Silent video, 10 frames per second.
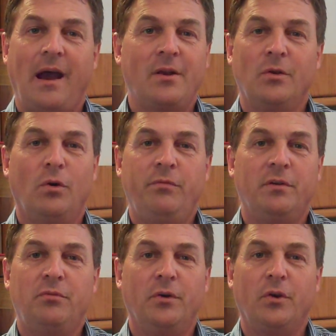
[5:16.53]
I don't know if
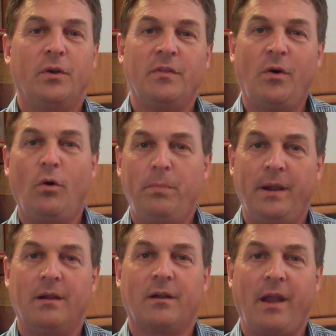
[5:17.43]
you're footnoting the whole
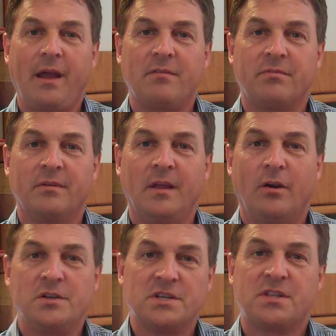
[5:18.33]
paragraph,
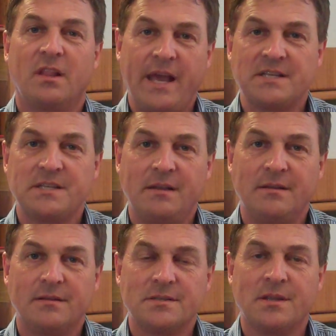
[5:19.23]
or just the last
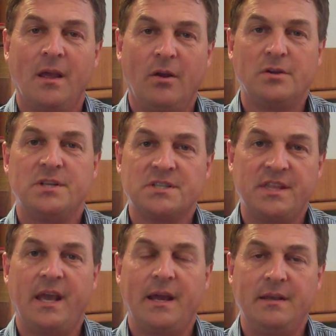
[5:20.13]
sentence, or
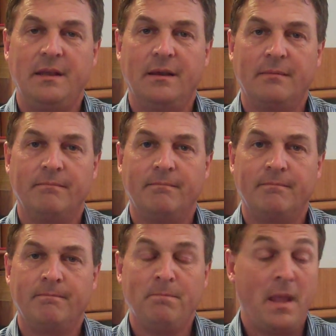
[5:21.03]
just the idea.
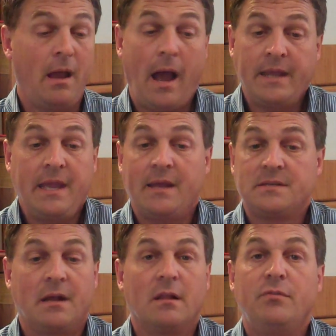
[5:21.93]
I
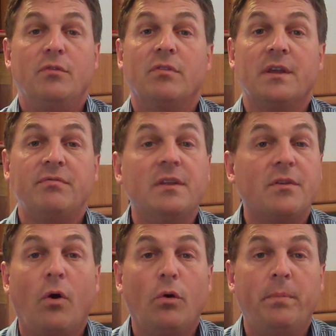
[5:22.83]
can't tell if you've
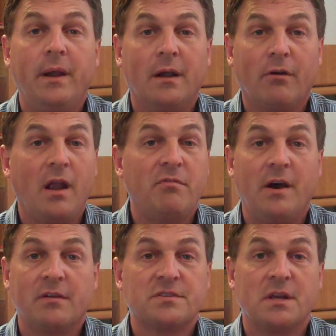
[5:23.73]
lifted the whole paragraph
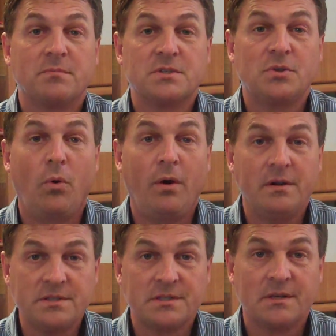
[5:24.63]
out of some
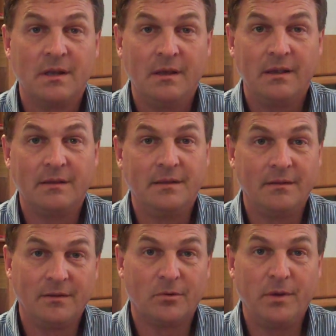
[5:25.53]
source and
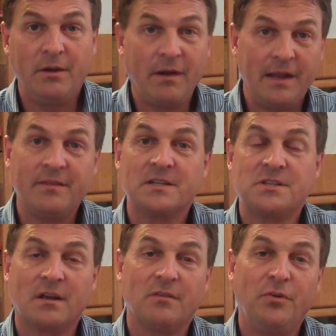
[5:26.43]
did a little rewrite and then
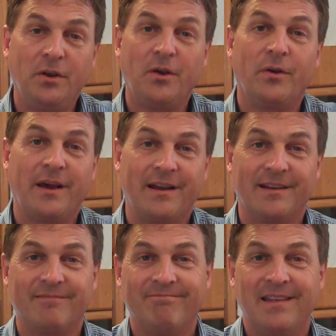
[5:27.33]
stuck a footnote on it.